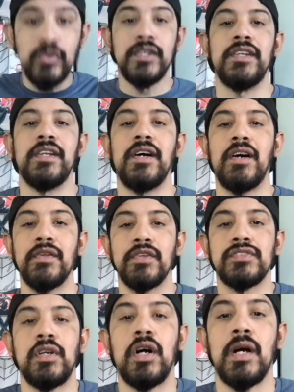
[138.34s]
You know, all
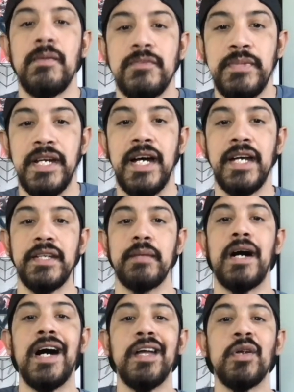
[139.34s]
those arms behind him.
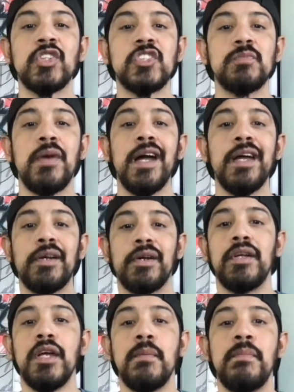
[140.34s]
Iron
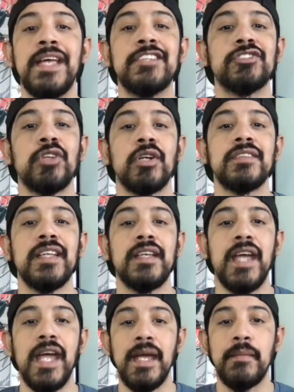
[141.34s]
Spider may start the
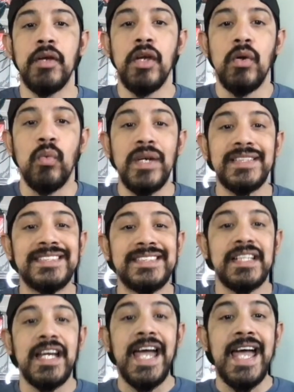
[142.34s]
game with
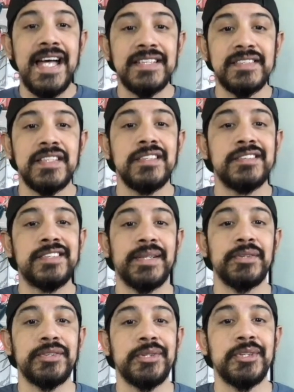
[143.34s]

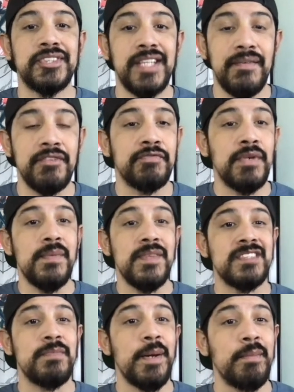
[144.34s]
S007 from the
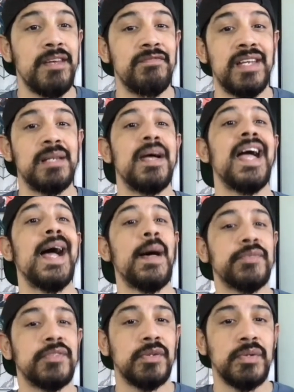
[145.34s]
Spider-Man Venom
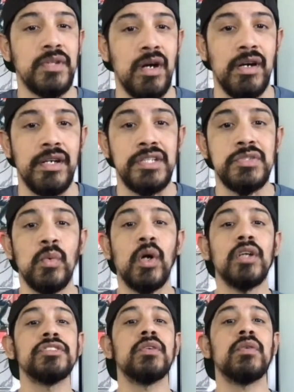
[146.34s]
Absolute Carnage.
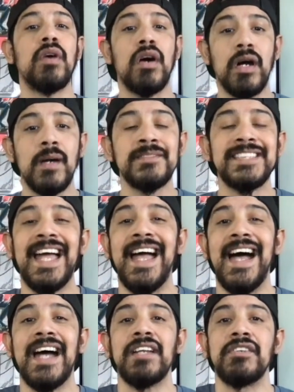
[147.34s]
Waldo arms
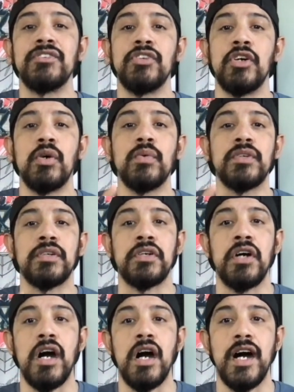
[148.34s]
at no
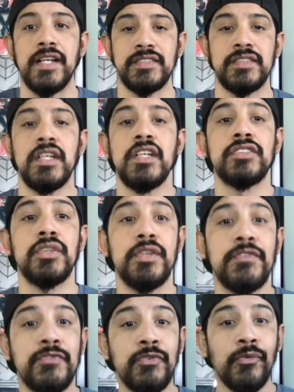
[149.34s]
cost. So
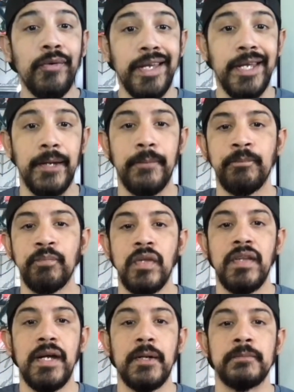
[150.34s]
they're free.
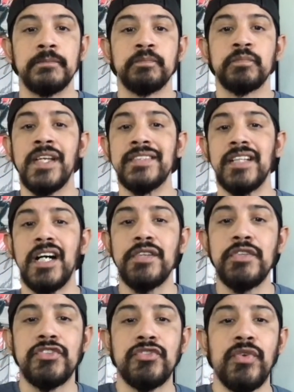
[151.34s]
Now, his
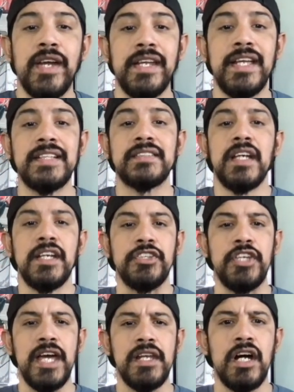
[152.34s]
other trait is
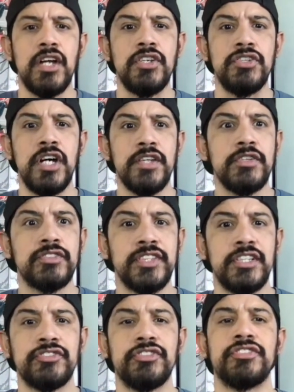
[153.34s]
yet another
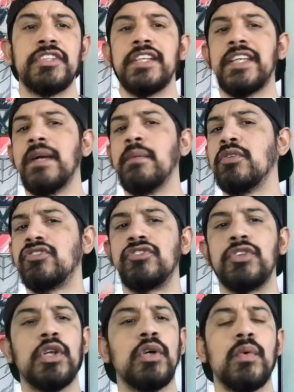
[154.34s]
Sinister Syndicate, which
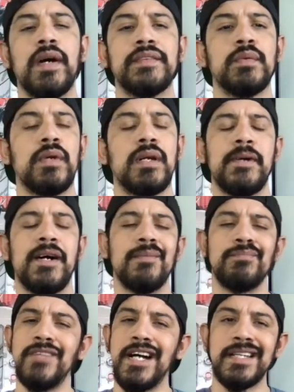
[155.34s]
you don't have to worry about.
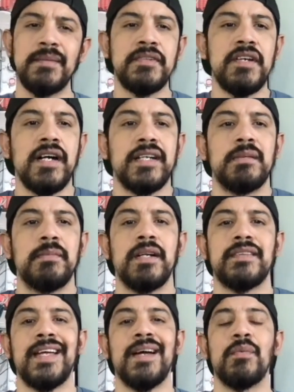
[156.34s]
I'm not going to be talking
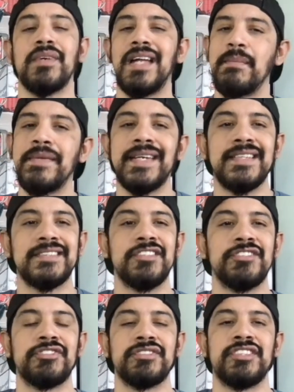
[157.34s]
about that. We're not making a
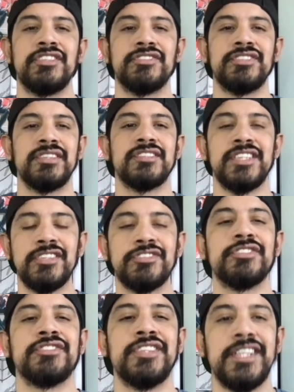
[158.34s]

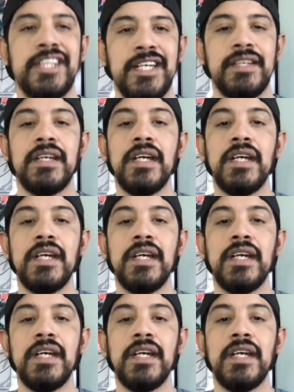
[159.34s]
Sinister Syndicate,